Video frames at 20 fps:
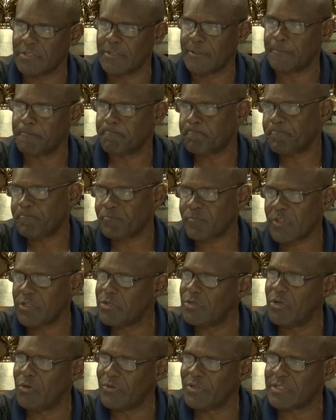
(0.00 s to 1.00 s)
And
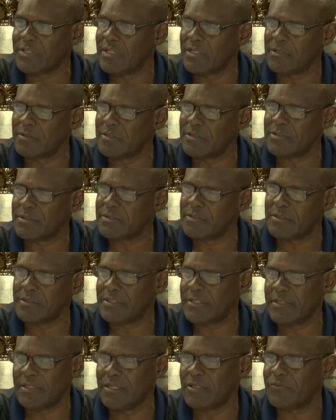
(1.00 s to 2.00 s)
it doesn't look
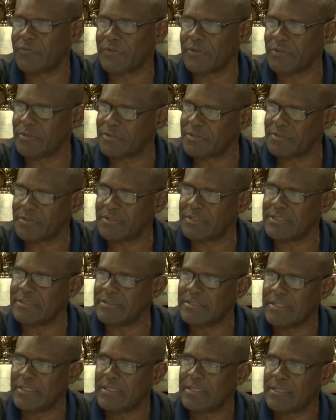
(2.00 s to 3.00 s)
good, it doesn't feel good,
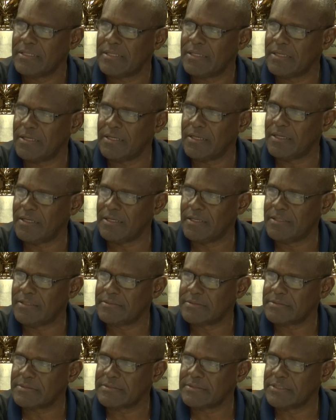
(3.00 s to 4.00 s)

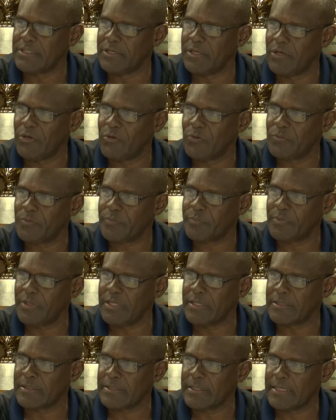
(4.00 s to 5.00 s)

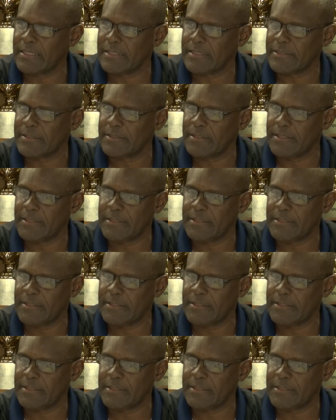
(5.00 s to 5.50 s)
and